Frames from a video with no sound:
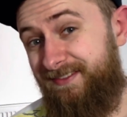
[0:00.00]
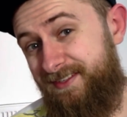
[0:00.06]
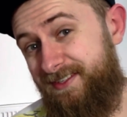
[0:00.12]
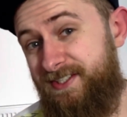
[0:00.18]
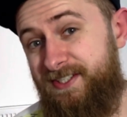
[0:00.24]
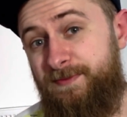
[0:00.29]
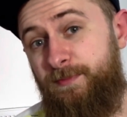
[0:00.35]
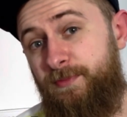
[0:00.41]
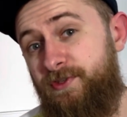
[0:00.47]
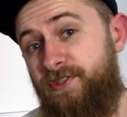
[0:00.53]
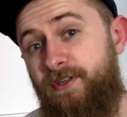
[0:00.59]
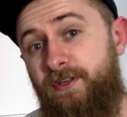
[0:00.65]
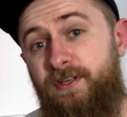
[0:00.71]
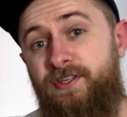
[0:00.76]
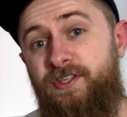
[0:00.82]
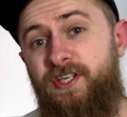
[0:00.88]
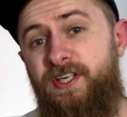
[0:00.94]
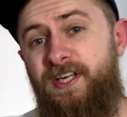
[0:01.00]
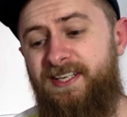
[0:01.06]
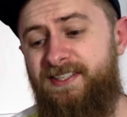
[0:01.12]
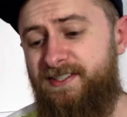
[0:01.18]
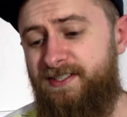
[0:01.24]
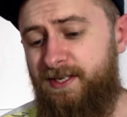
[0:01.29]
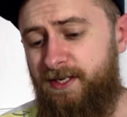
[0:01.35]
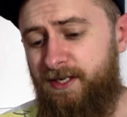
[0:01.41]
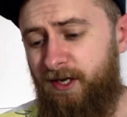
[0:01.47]
this is Mozzology, and
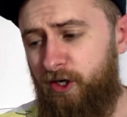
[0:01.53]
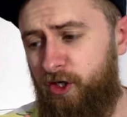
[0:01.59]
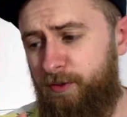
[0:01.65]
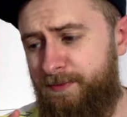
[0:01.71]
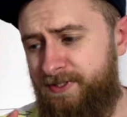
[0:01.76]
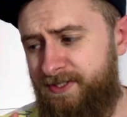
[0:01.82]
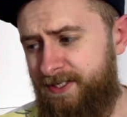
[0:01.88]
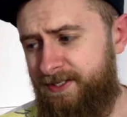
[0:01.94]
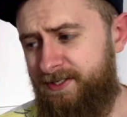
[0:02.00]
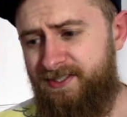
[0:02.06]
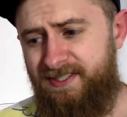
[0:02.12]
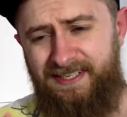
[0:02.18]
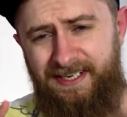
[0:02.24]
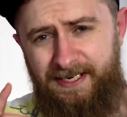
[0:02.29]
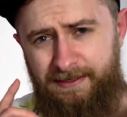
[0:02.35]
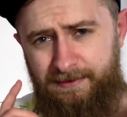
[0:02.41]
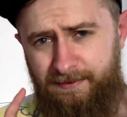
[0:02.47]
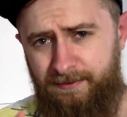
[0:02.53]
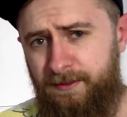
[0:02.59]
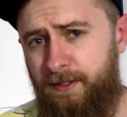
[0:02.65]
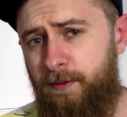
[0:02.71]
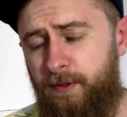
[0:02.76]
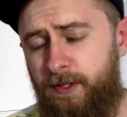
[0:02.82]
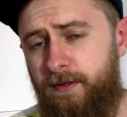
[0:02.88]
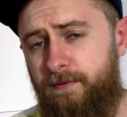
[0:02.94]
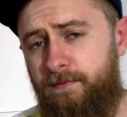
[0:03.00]
today I'm going to be testing a
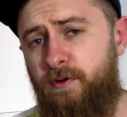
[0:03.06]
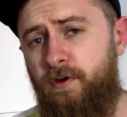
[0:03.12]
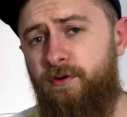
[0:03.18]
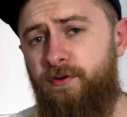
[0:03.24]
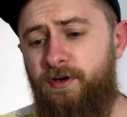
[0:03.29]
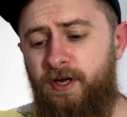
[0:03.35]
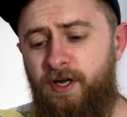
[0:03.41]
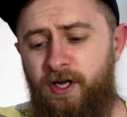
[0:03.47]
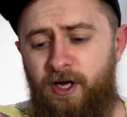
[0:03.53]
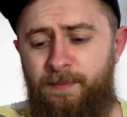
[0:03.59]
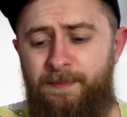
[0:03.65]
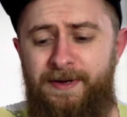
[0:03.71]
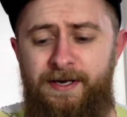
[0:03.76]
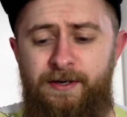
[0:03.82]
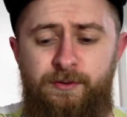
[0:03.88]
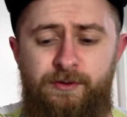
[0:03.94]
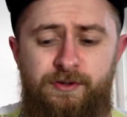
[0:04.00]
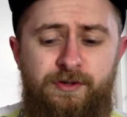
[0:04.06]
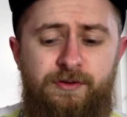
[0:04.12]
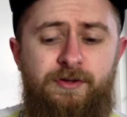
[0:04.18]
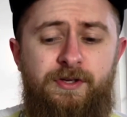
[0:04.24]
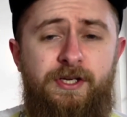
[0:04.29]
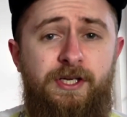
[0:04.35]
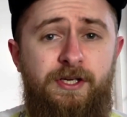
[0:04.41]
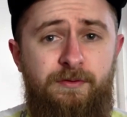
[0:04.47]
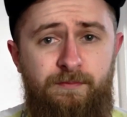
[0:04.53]
theory I've got about
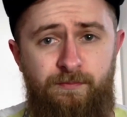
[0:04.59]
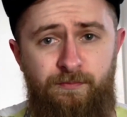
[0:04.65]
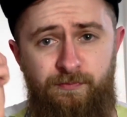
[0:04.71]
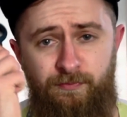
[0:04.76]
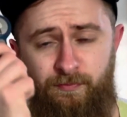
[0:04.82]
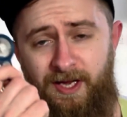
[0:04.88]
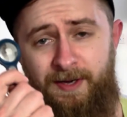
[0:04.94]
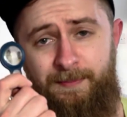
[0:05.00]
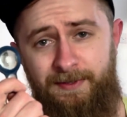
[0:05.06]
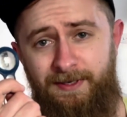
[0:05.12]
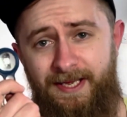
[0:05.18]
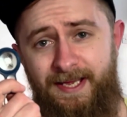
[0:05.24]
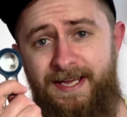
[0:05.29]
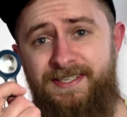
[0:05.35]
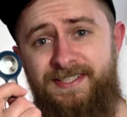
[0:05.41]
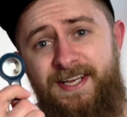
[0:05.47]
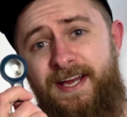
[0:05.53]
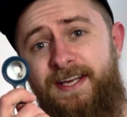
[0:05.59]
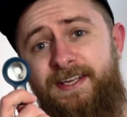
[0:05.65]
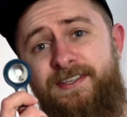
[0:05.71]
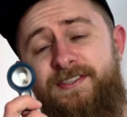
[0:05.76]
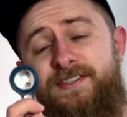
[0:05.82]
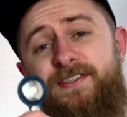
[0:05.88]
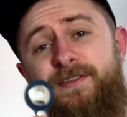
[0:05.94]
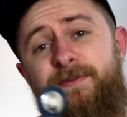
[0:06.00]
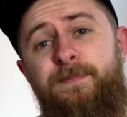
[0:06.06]
the Apple
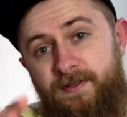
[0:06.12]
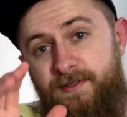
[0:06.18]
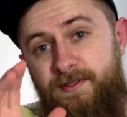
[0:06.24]
AirTags.